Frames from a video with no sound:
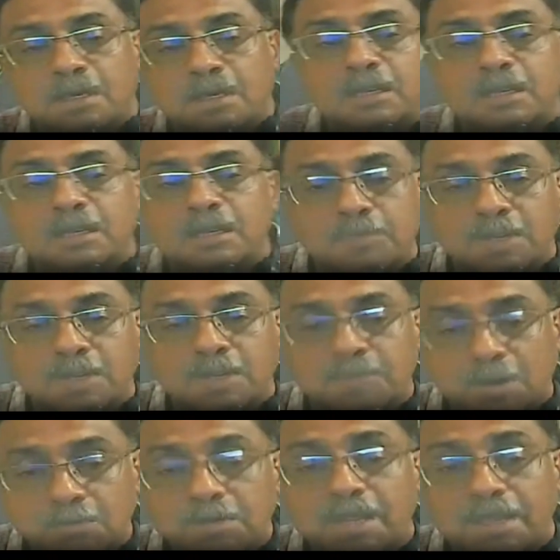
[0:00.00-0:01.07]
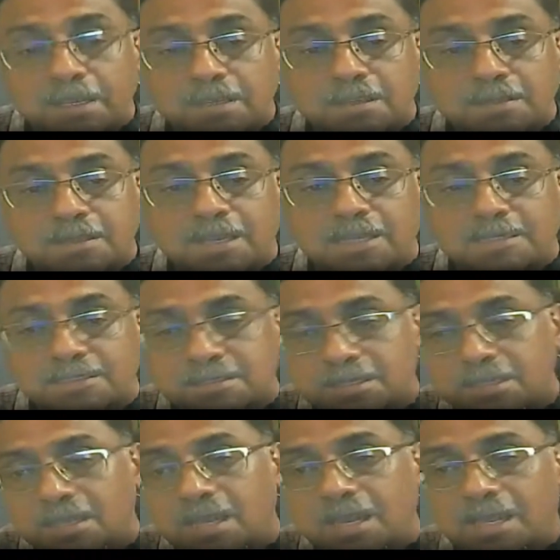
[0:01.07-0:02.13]
in public, that
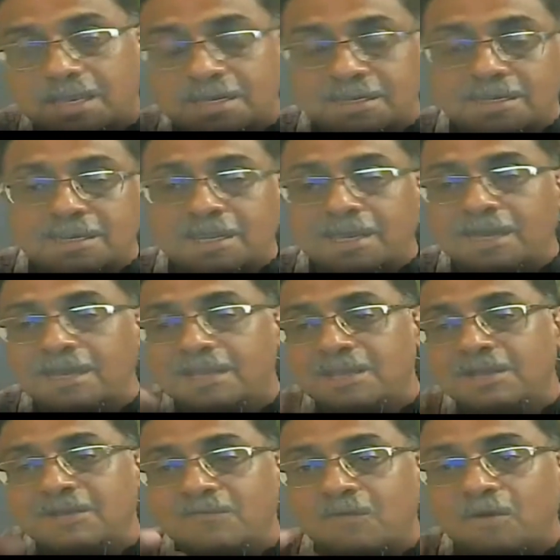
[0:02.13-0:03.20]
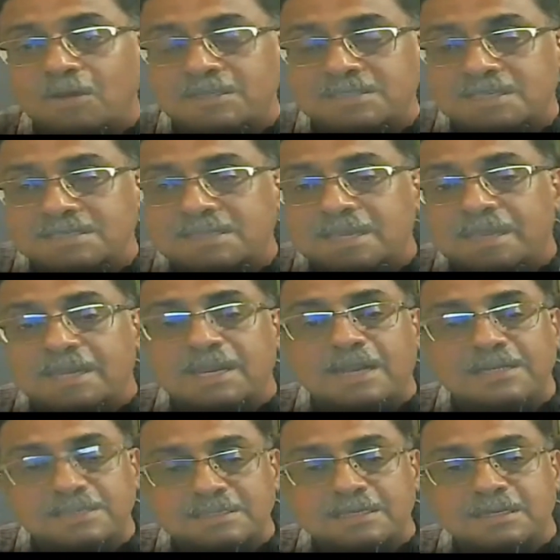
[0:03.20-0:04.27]
and voices their
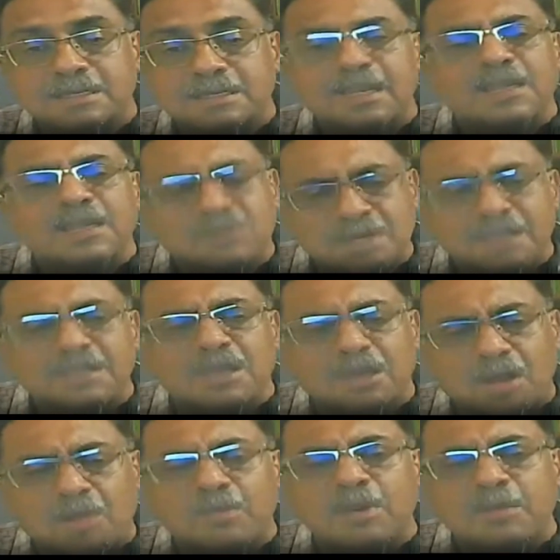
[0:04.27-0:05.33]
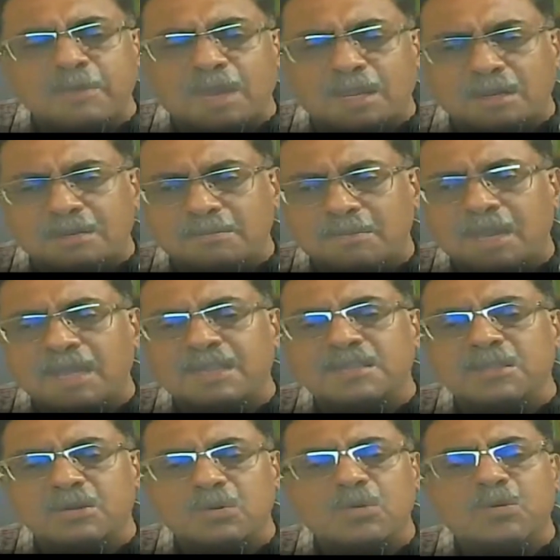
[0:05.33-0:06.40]
concern, naturally the common man in
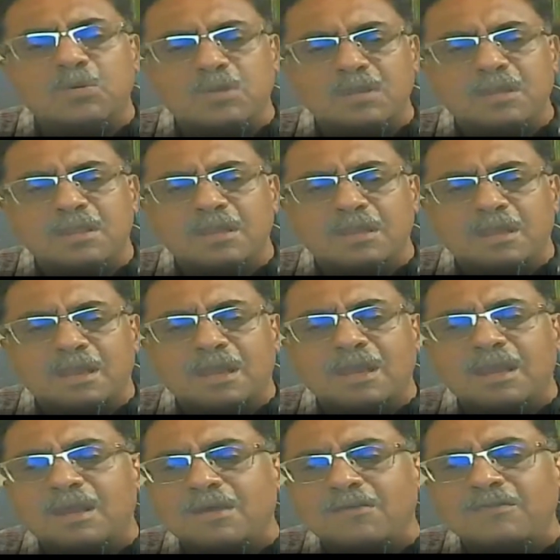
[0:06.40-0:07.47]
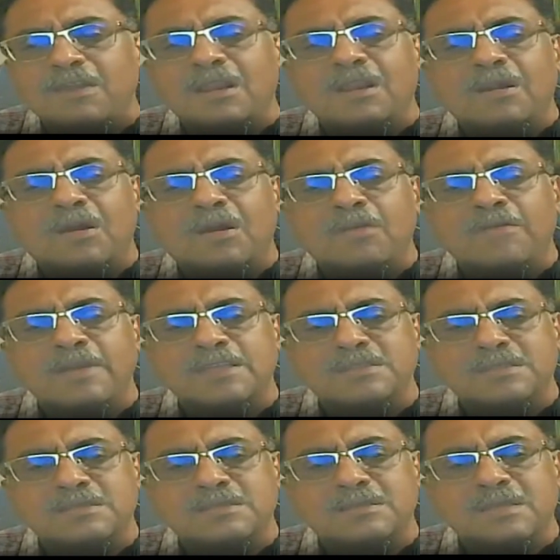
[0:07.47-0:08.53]
the road, will
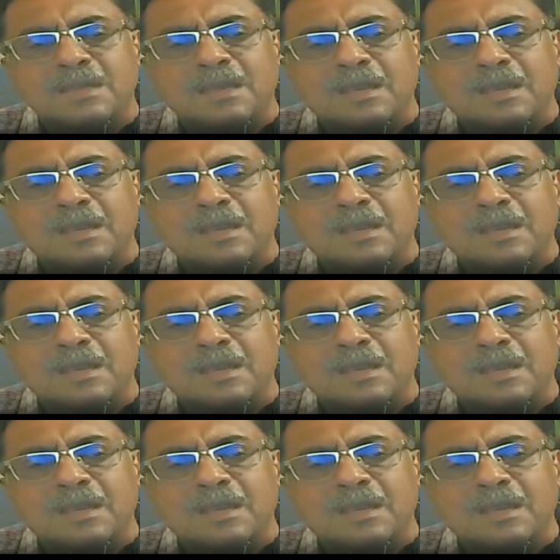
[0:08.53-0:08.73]
always